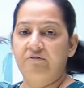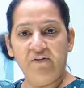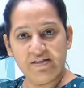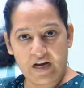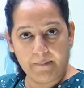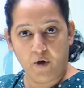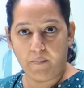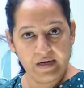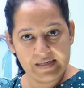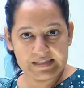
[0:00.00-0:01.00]
First,
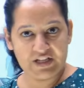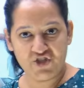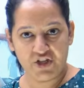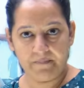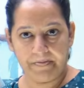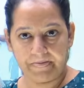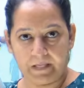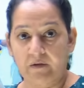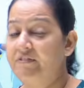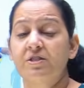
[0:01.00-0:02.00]
abdominal distension.
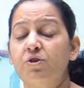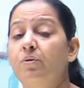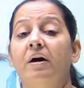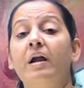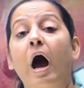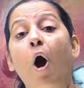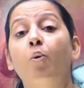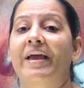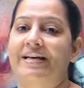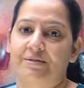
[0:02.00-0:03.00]
First, you learn
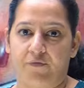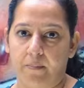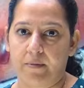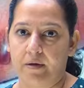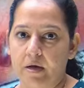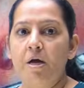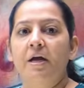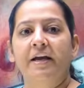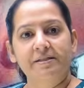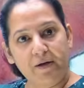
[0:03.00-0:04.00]
how gas formed.
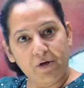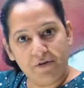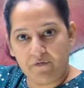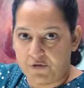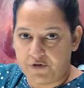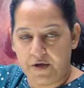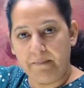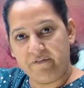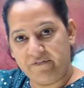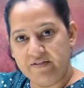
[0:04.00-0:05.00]
It is because of Clostridium
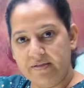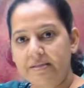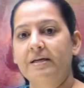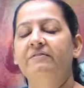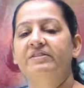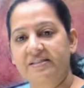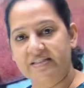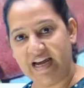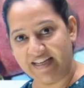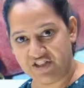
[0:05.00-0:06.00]
perfringens, which is
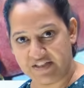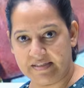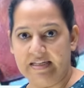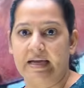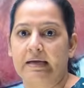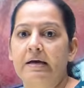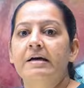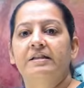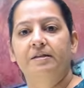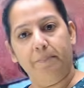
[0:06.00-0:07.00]
digesting
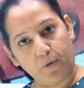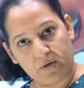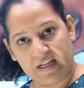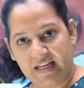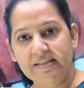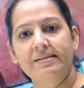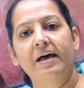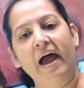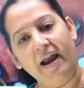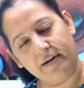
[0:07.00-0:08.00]
the proteins
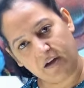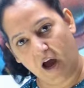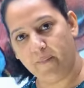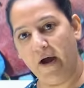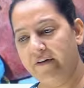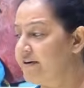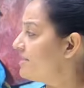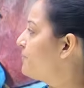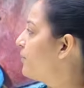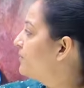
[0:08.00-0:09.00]
and carbohydrates
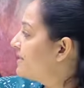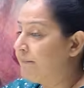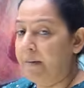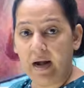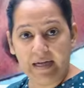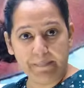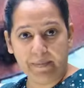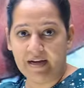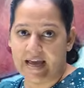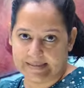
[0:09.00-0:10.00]
and producing multiple
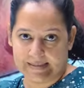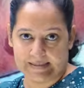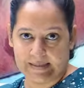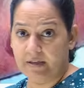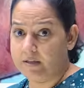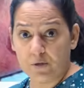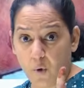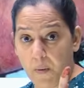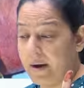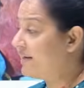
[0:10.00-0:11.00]
gases. There is no
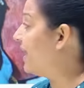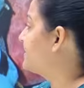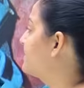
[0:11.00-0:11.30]
one gas.